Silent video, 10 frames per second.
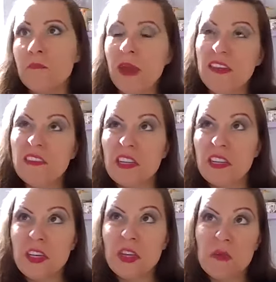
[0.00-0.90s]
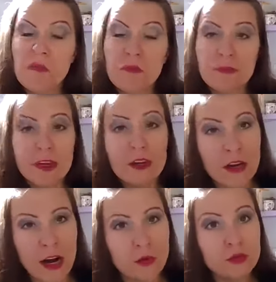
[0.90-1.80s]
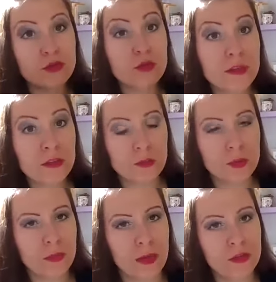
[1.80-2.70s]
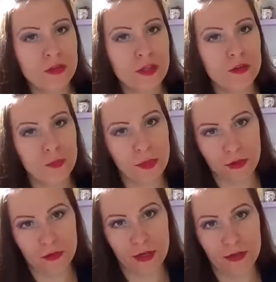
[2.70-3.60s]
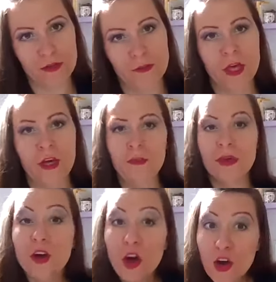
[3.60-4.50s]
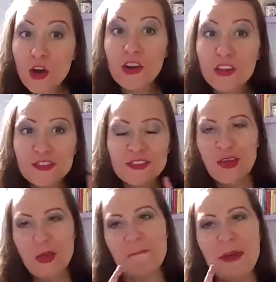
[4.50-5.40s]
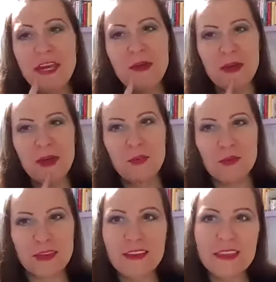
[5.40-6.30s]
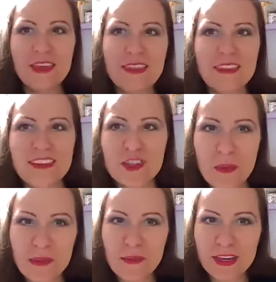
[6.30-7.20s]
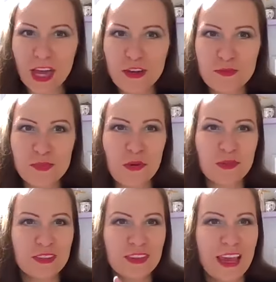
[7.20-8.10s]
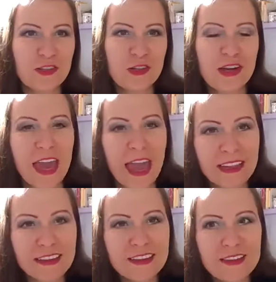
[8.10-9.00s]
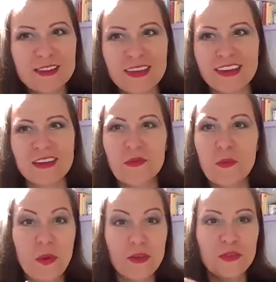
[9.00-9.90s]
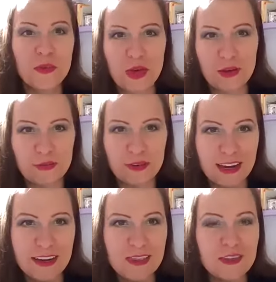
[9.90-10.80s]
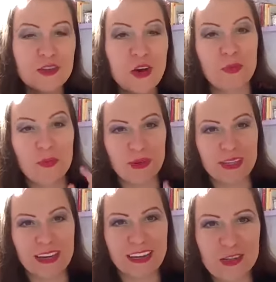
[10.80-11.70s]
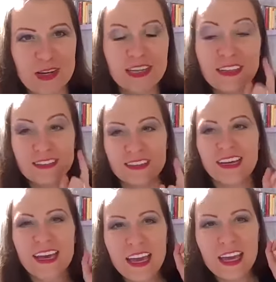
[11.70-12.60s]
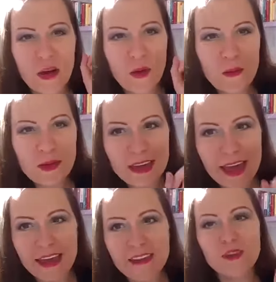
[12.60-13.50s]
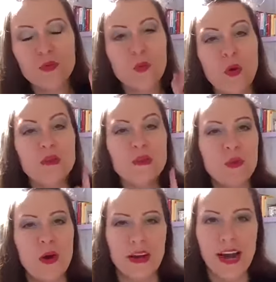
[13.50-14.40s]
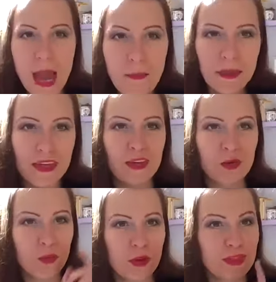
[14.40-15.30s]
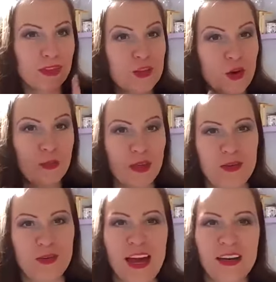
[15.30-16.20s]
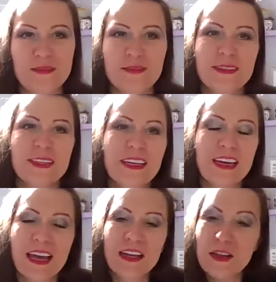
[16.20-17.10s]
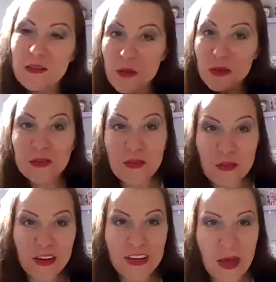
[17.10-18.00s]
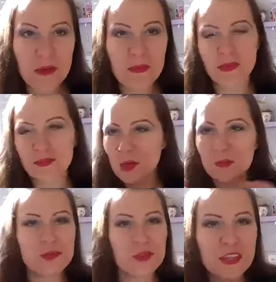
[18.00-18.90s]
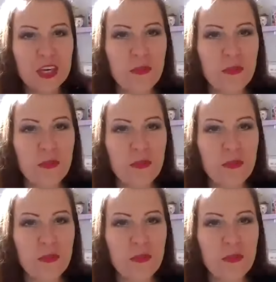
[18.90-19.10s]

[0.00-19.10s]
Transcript: basically figure out during the probationary period because many people think that the job application process actually ends uh, once you have landed the job, but it actually doesn't. It only ends once you are happy with the job that you have. And as long as you're not happy with the job, just